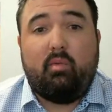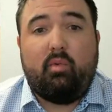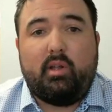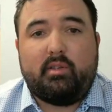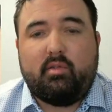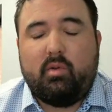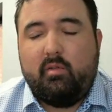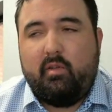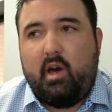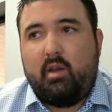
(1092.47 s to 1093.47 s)
on what
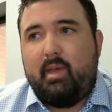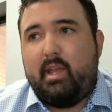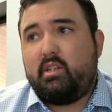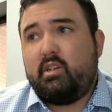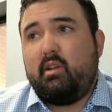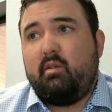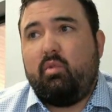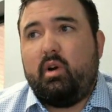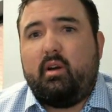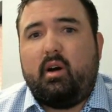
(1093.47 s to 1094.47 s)
sort of automation
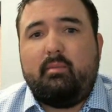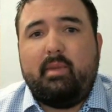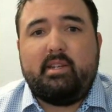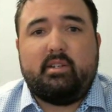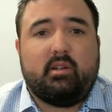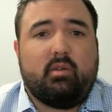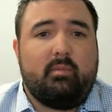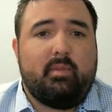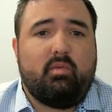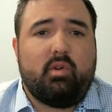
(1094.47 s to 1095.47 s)
and what automation
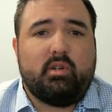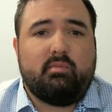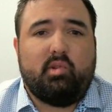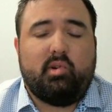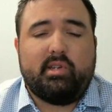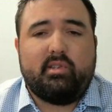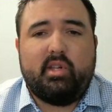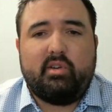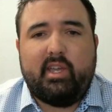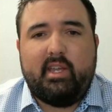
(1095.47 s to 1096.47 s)
equipment we're deploying
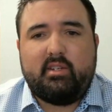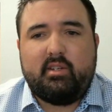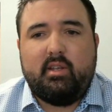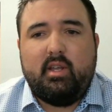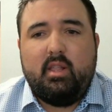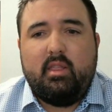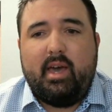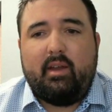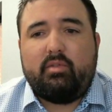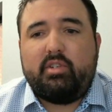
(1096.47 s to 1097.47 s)
to location,
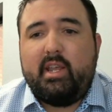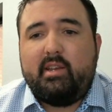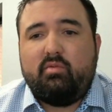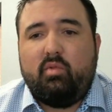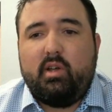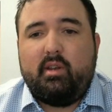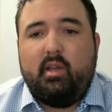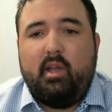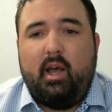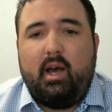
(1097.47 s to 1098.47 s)
that'll change what
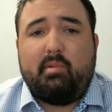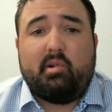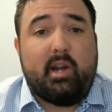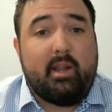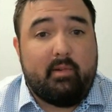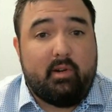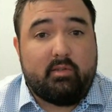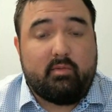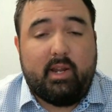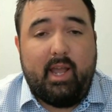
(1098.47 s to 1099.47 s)

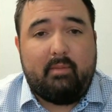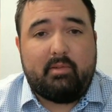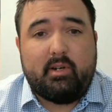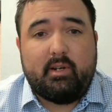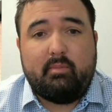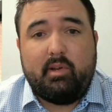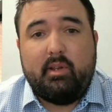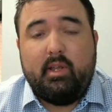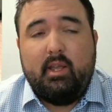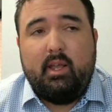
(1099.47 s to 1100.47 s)
parameters we're capturing.
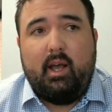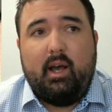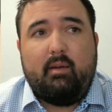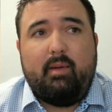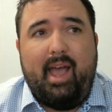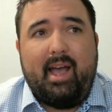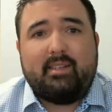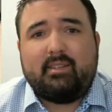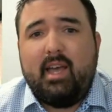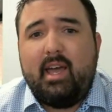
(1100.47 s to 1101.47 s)
But
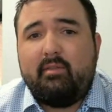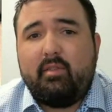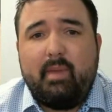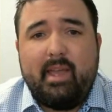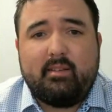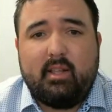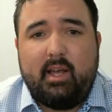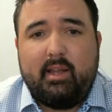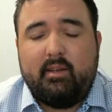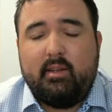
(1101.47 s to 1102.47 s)
as kind of a
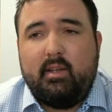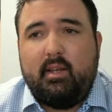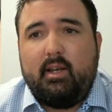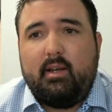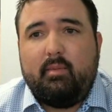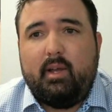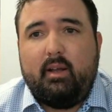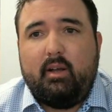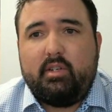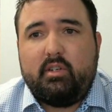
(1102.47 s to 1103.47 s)
baseline,
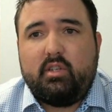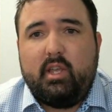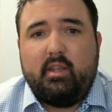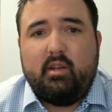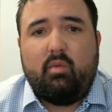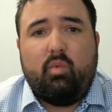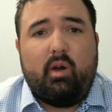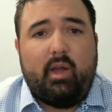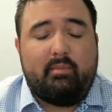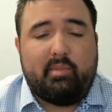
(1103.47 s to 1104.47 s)
I'll just say,
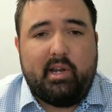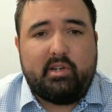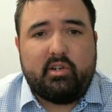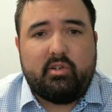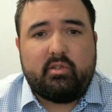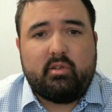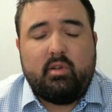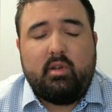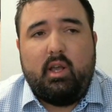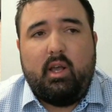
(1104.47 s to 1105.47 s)
wellhead pressures,